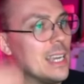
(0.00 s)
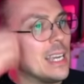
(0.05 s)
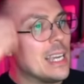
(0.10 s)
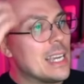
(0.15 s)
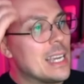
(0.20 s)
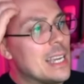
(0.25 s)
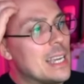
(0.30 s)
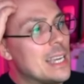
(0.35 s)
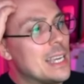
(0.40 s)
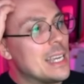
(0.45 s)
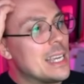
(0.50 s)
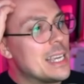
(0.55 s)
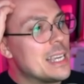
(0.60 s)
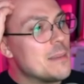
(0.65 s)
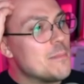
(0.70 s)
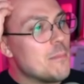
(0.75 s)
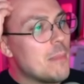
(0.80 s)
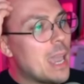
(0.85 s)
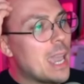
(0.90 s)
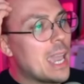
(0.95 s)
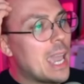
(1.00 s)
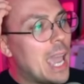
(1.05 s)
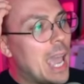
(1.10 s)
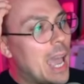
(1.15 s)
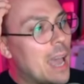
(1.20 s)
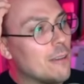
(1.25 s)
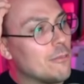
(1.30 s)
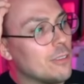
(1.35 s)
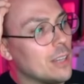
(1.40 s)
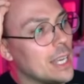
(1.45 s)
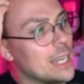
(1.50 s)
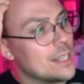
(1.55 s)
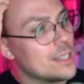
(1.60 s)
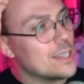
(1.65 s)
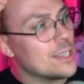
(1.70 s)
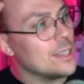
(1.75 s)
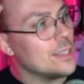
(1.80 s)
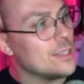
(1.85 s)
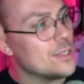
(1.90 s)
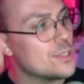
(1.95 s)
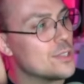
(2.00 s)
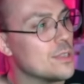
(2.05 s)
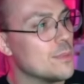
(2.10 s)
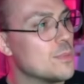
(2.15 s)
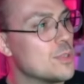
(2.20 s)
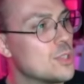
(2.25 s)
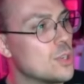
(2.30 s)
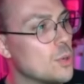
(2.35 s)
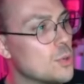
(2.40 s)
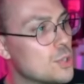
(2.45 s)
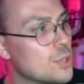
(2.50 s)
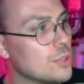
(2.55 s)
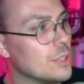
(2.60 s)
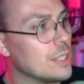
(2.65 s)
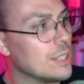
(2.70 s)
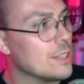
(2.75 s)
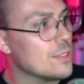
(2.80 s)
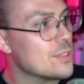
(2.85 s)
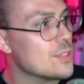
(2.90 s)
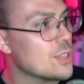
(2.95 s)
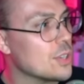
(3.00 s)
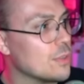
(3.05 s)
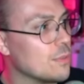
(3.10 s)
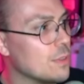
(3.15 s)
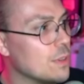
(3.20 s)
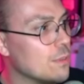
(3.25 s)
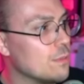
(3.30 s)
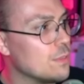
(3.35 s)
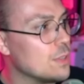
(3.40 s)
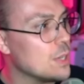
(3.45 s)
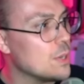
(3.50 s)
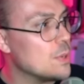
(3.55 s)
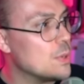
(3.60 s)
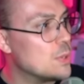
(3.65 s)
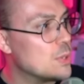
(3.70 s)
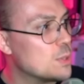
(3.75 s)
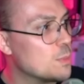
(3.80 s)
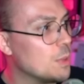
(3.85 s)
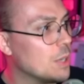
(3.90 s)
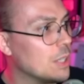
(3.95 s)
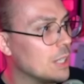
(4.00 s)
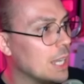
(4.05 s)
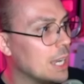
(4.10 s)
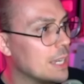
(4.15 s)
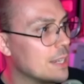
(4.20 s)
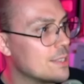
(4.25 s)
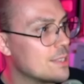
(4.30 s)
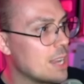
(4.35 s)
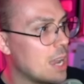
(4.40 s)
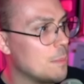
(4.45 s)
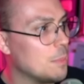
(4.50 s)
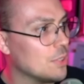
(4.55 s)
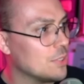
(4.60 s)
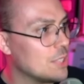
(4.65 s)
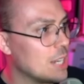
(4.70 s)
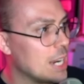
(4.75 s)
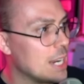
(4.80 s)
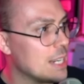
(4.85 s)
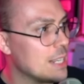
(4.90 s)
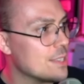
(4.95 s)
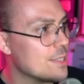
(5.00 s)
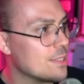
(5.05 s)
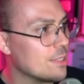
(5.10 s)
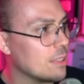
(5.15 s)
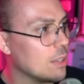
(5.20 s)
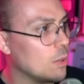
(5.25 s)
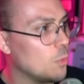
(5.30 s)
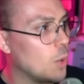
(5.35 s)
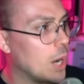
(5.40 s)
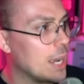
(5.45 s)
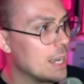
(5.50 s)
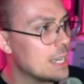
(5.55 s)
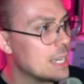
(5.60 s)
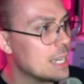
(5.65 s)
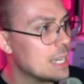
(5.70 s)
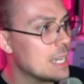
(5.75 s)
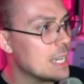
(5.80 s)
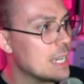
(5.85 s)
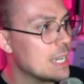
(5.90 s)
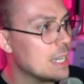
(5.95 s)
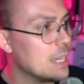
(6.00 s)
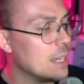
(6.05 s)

he may have like some socially conservative views, but like simultaneously, while he